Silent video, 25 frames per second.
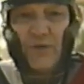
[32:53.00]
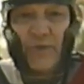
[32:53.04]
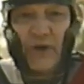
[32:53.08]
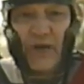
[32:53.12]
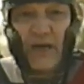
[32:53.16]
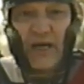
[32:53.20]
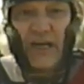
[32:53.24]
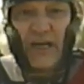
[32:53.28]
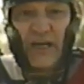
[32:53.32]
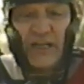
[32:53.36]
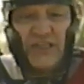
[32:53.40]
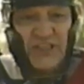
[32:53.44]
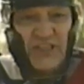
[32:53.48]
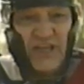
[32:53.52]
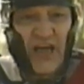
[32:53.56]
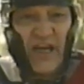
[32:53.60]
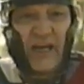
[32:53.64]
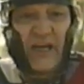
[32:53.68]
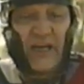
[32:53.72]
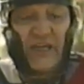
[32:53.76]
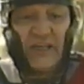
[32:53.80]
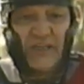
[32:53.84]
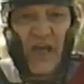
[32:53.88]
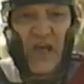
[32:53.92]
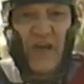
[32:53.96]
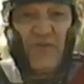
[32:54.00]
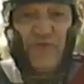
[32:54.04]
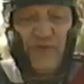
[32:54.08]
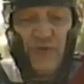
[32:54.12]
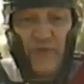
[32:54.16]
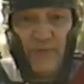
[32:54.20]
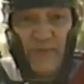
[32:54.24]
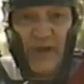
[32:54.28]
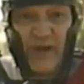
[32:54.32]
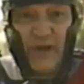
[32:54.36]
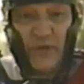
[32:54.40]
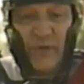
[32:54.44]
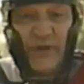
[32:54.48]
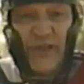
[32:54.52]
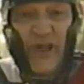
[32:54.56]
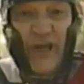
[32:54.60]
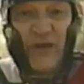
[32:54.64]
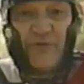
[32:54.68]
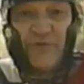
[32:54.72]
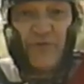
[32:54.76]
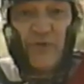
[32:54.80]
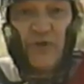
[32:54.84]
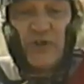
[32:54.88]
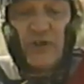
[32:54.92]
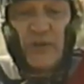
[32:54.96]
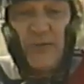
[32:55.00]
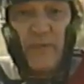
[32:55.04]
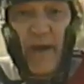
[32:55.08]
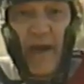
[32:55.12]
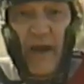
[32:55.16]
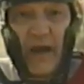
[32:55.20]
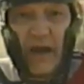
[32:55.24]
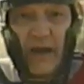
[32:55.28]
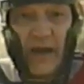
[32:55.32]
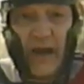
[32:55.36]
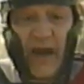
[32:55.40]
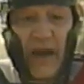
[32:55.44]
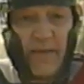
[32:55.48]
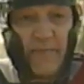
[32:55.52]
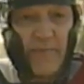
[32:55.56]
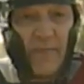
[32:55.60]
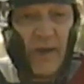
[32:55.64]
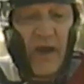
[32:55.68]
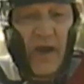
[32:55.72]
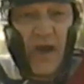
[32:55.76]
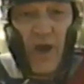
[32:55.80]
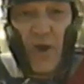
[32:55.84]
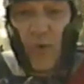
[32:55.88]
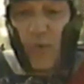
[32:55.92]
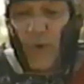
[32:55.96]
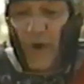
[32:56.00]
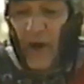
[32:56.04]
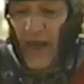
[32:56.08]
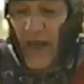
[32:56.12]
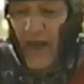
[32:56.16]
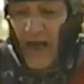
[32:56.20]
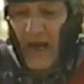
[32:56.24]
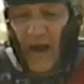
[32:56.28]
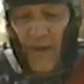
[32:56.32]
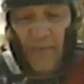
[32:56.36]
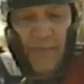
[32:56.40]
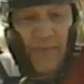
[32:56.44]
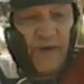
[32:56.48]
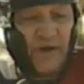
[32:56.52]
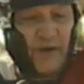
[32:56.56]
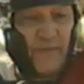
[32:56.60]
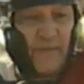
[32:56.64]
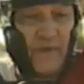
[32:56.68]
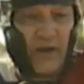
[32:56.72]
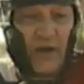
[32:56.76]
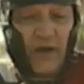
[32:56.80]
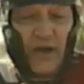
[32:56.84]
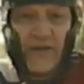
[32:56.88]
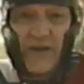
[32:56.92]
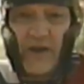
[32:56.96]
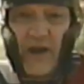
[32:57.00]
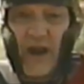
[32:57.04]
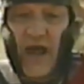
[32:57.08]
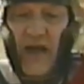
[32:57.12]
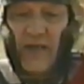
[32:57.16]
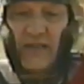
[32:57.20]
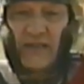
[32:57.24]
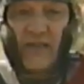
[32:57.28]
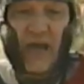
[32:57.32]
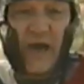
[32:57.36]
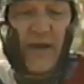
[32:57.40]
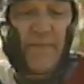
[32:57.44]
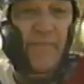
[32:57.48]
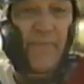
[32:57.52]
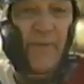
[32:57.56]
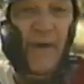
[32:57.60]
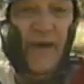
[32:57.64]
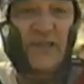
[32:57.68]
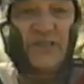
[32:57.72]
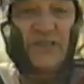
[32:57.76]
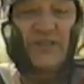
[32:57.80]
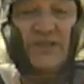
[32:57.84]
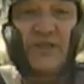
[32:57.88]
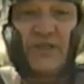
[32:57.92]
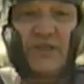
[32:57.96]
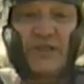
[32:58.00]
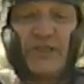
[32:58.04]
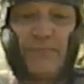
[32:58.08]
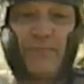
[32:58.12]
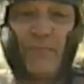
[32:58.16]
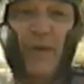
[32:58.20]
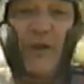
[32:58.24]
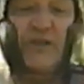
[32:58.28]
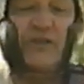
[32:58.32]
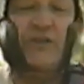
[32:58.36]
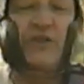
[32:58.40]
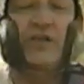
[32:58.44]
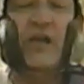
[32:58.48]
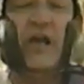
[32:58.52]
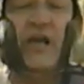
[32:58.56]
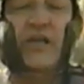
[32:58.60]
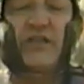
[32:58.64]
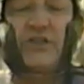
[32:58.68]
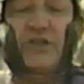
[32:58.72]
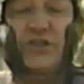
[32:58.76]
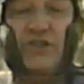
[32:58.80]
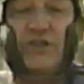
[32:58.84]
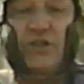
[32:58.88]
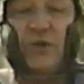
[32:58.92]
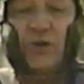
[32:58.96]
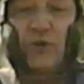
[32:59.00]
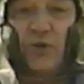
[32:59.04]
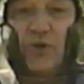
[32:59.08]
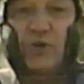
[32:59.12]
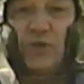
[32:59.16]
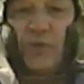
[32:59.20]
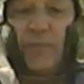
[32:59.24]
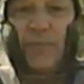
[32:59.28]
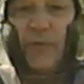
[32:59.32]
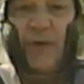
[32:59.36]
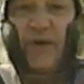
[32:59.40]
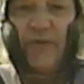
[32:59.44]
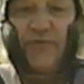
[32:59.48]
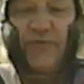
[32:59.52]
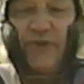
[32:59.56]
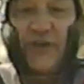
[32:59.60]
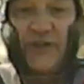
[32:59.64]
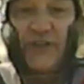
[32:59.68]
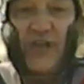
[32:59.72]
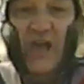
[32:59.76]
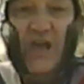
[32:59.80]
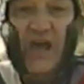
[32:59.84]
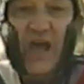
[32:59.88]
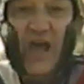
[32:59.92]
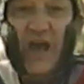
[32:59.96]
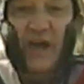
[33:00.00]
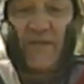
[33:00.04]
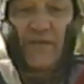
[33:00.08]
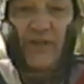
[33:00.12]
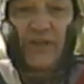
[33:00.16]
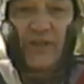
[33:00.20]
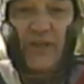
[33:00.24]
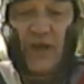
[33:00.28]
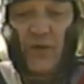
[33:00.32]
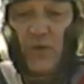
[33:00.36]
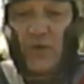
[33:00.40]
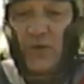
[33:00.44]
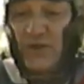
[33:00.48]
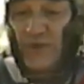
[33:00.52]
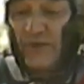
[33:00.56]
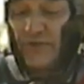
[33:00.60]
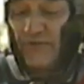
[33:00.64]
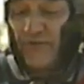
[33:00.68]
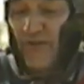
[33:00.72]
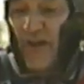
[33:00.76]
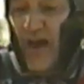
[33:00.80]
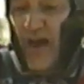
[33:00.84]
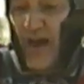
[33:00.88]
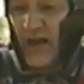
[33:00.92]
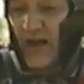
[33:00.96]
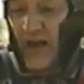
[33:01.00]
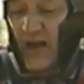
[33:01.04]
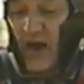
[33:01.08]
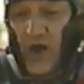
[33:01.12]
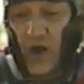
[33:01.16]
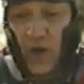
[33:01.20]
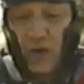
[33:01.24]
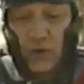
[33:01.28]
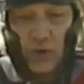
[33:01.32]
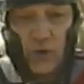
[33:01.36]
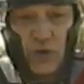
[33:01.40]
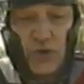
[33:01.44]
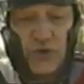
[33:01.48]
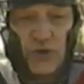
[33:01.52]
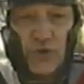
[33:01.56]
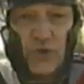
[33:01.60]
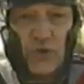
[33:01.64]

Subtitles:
It was really an exciting day for me when that first battle came. We got up in the middle of the night. I passed the inspection. I just looked perfect. Everything was fine.